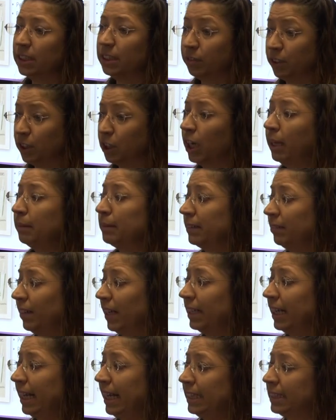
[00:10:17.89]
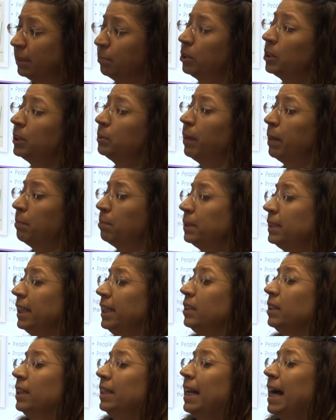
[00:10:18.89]
different types of lung cancer, because people
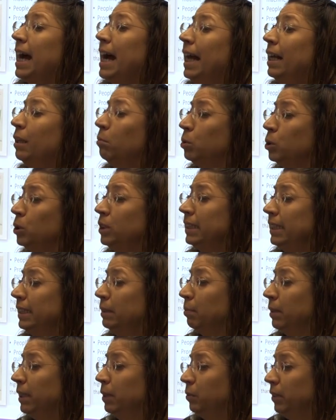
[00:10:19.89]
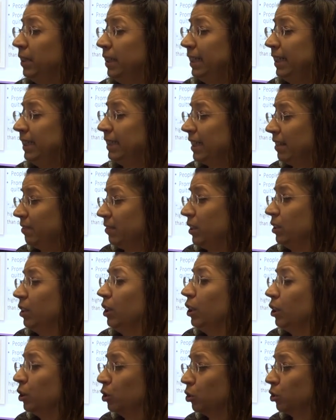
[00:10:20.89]
tend to inhale more deeply with these, have to
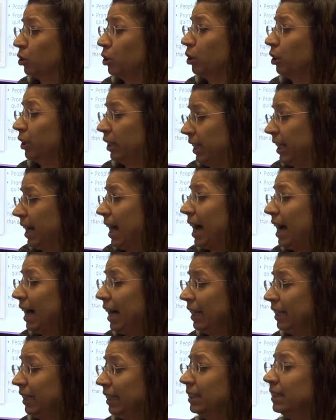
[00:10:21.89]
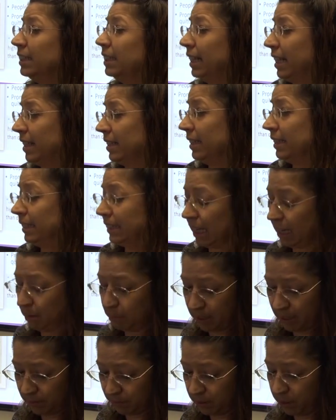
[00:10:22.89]
draw on it harder to get the same
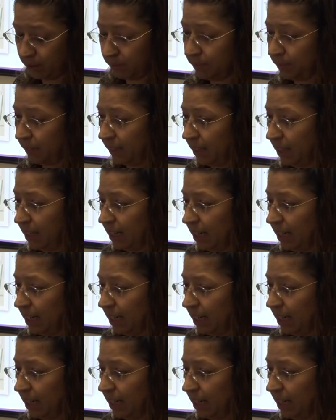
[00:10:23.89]
level of